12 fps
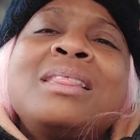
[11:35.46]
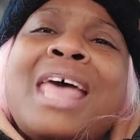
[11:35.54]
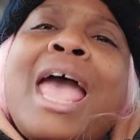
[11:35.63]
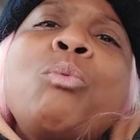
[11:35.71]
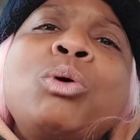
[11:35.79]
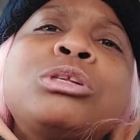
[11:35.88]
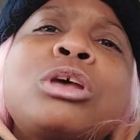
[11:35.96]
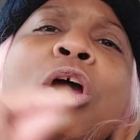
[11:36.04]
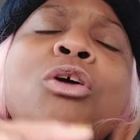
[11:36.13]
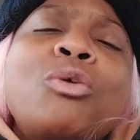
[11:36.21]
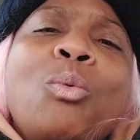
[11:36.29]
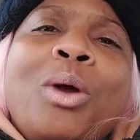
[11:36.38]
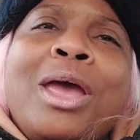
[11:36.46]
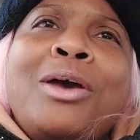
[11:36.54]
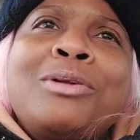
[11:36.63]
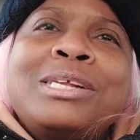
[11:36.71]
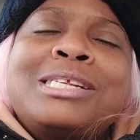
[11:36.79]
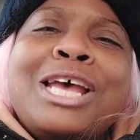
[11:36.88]
they will turn
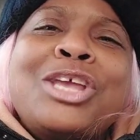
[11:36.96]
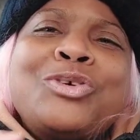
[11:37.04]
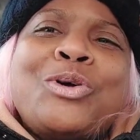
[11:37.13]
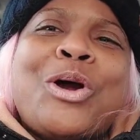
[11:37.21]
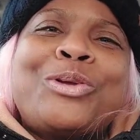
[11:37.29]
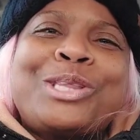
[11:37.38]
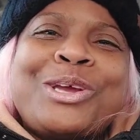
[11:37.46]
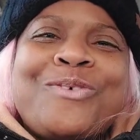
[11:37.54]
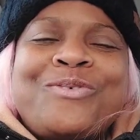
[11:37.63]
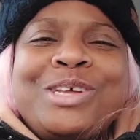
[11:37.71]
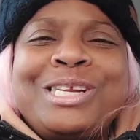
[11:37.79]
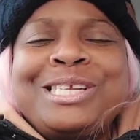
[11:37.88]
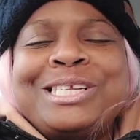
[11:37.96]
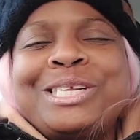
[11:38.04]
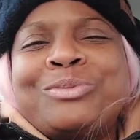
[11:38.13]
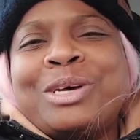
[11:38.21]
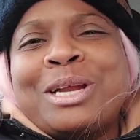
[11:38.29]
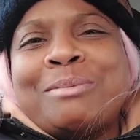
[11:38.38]
around and say you hurt their feelings,
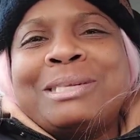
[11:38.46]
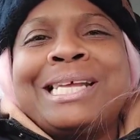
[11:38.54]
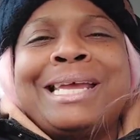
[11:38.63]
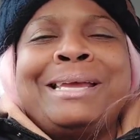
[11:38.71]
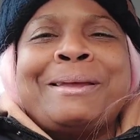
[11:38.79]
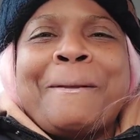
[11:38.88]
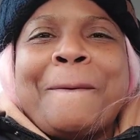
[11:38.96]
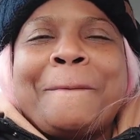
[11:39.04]
is what I'm saying.